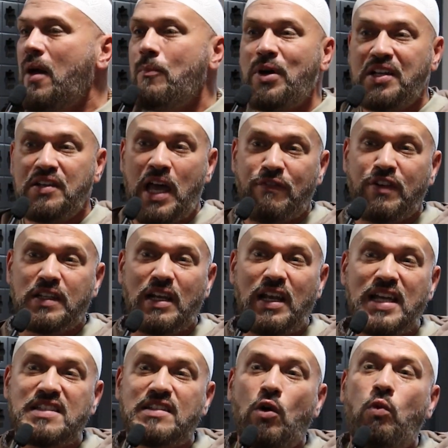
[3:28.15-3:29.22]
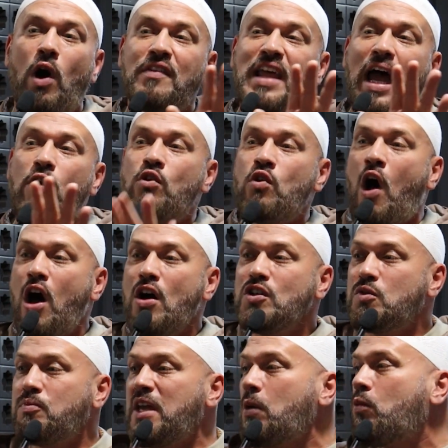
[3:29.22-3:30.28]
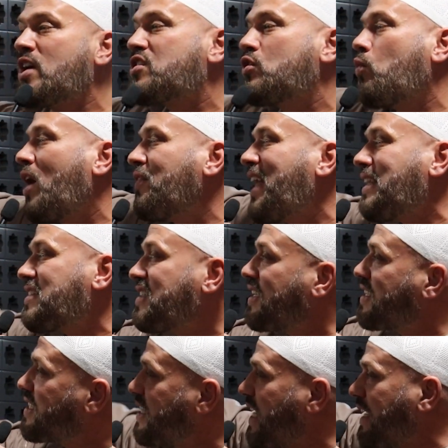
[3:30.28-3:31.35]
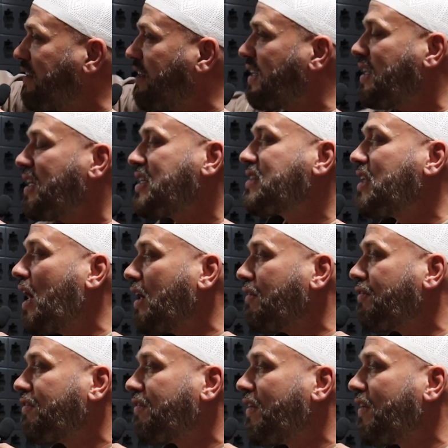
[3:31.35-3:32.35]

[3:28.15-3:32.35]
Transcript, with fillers: But nevertheless, the one that wronged me was the one that succeeded in his life.